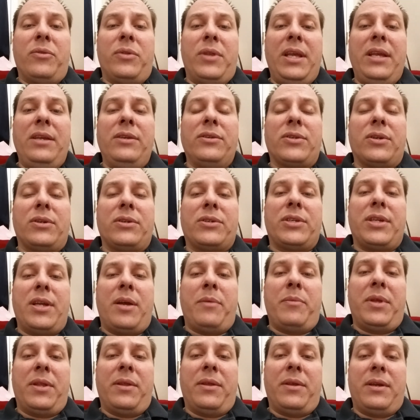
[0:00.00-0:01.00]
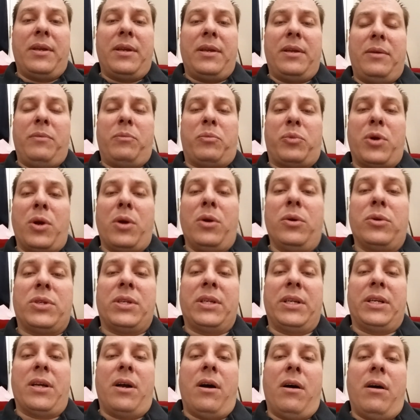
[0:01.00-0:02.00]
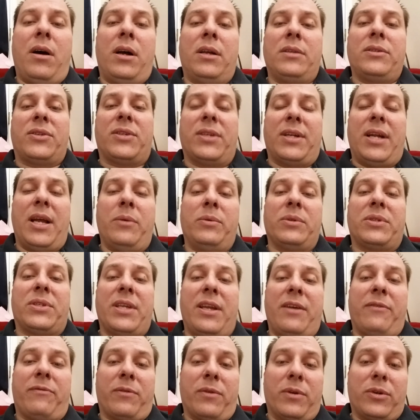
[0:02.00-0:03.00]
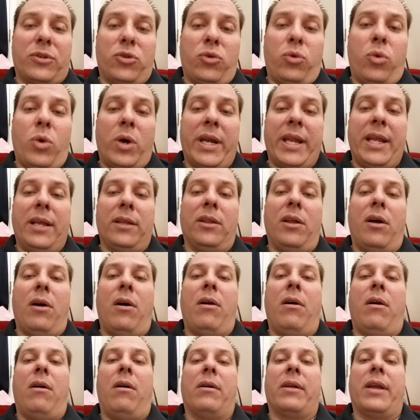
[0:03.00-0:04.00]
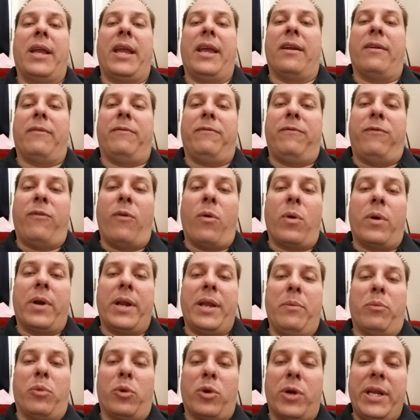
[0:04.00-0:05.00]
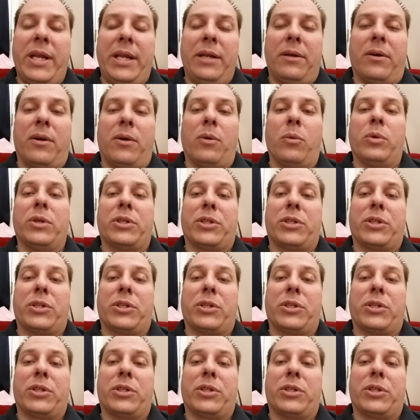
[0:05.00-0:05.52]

these are some of the pros and cons that I would say for a 20 long and a 40 breeder,